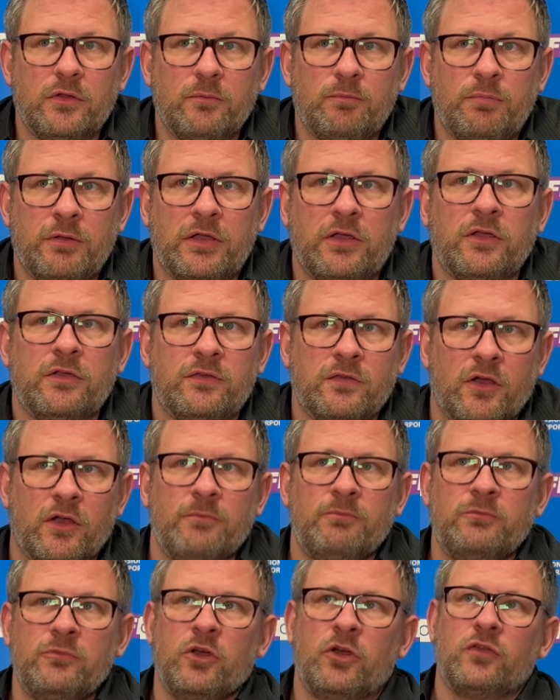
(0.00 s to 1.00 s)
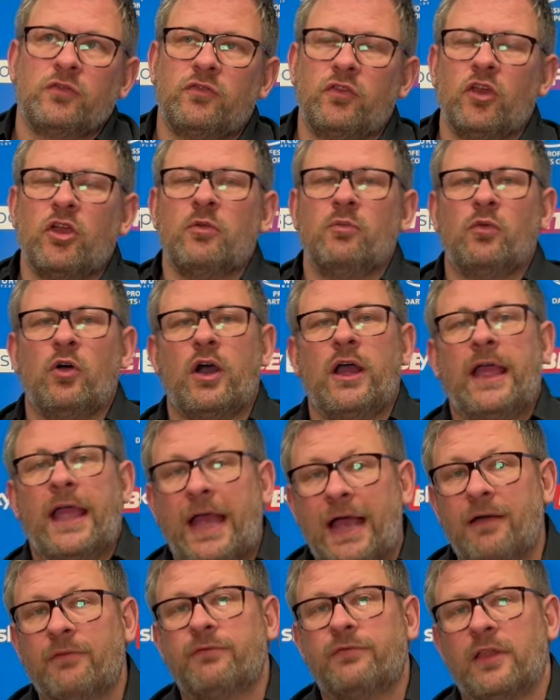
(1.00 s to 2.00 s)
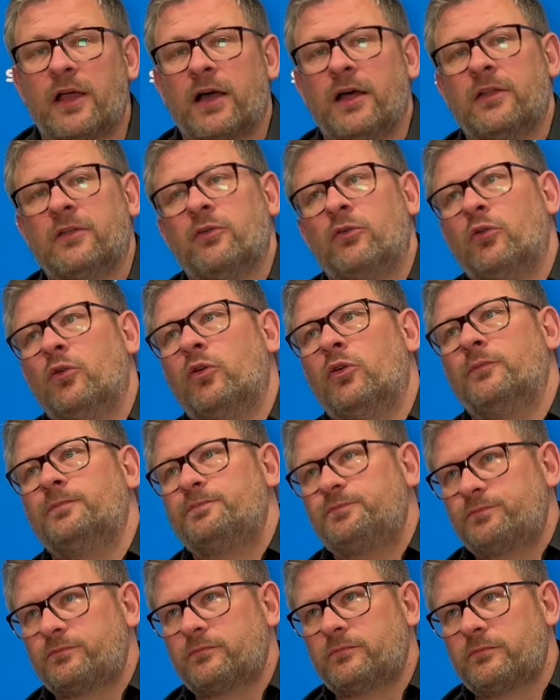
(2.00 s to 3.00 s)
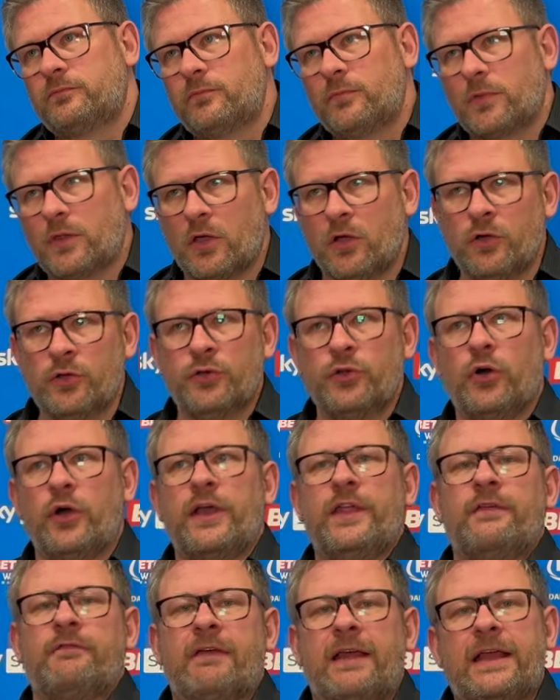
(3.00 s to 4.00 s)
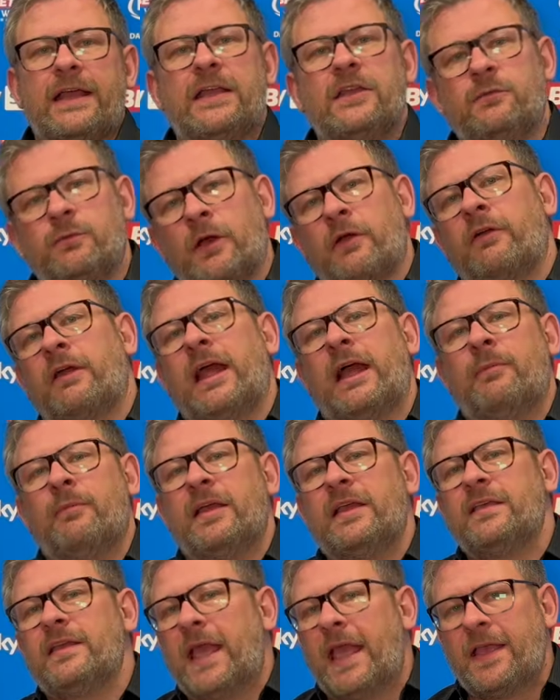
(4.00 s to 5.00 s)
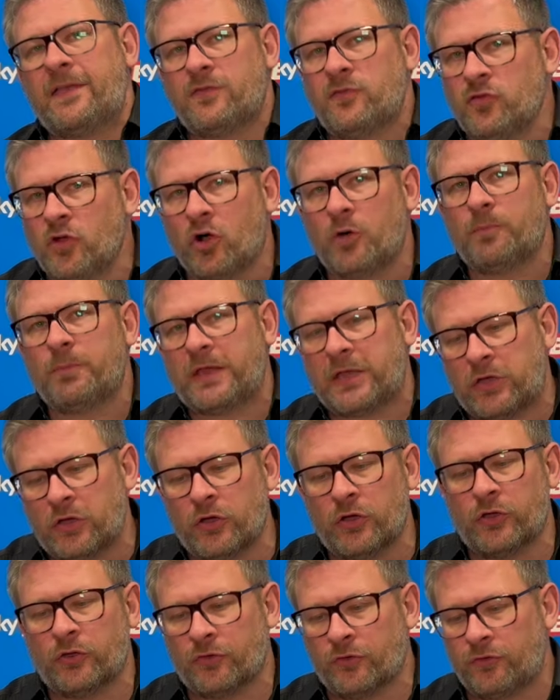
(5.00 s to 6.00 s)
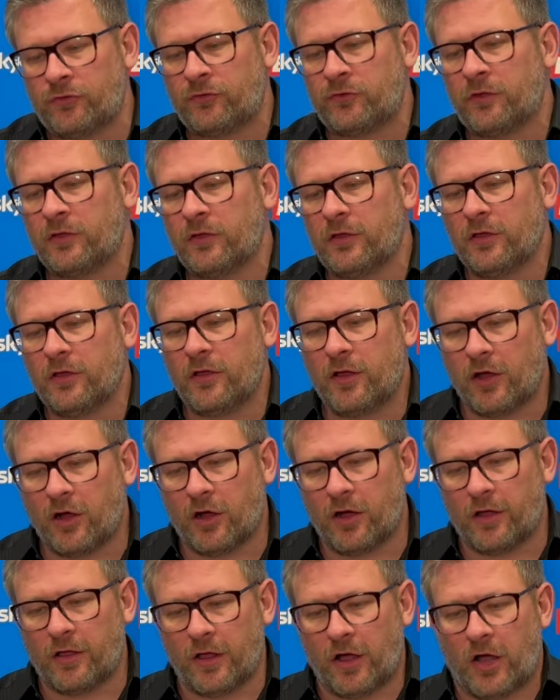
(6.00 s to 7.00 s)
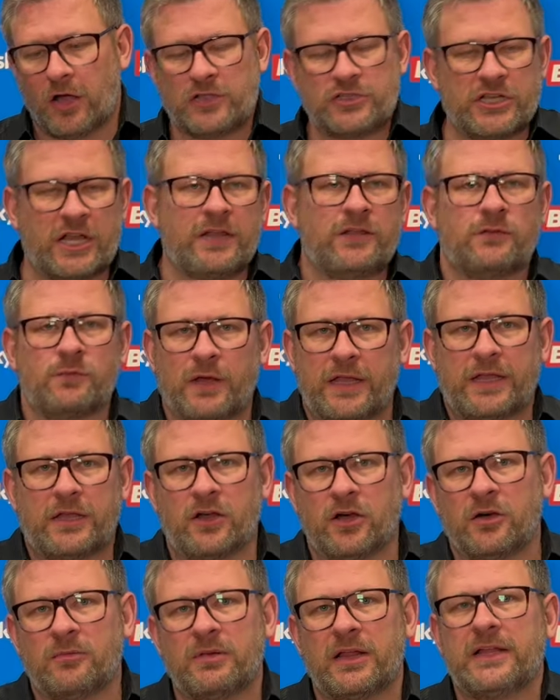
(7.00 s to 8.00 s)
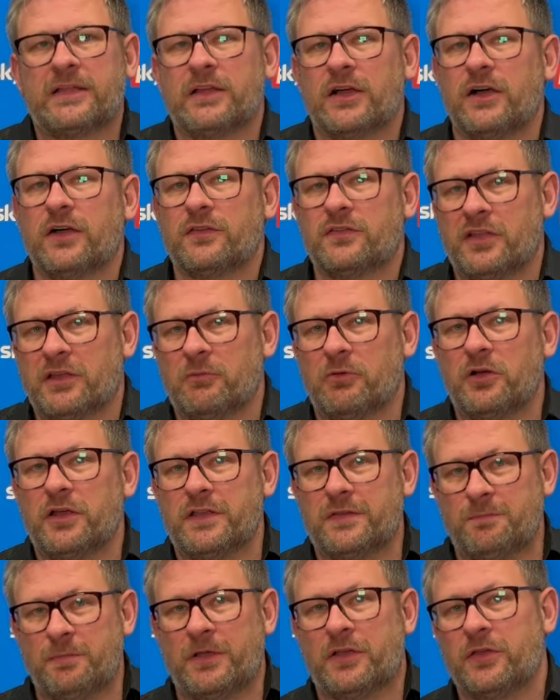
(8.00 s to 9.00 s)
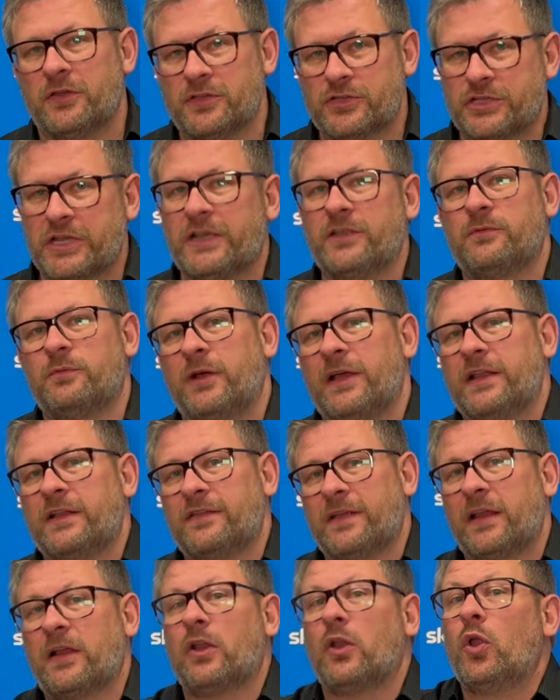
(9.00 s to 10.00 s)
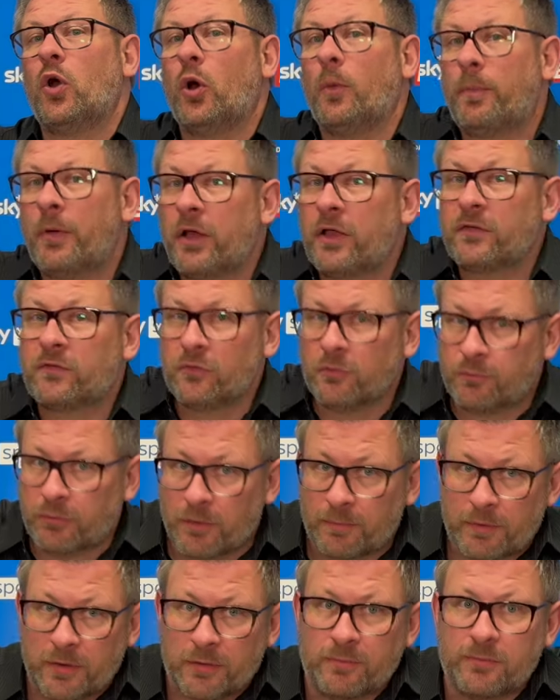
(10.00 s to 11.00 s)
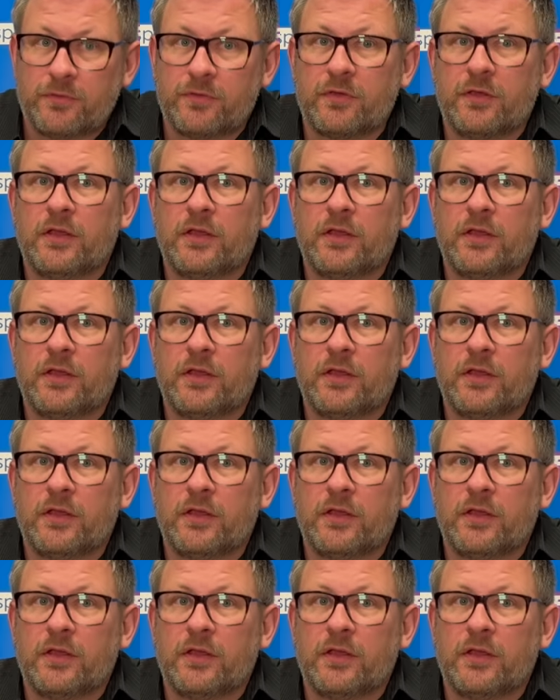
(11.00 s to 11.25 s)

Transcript: because I'm not doing what I have done or not in the rankings where I am, it's not because James Wade can't play darts anymore. It's because James Wade has had a lot of personal problems